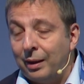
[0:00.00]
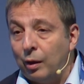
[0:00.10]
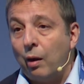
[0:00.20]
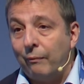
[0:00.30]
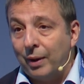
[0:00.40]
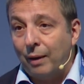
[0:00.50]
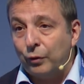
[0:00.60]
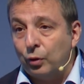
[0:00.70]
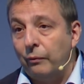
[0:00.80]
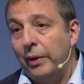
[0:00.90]
have a
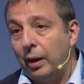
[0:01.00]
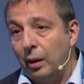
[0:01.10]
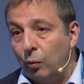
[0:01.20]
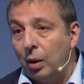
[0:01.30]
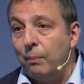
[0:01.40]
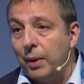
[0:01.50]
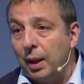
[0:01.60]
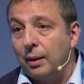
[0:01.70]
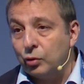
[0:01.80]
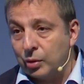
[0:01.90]
leftover, it will be
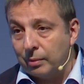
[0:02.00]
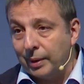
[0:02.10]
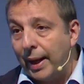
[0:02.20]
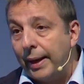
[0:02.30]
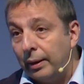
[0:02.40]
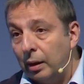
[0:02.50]
carried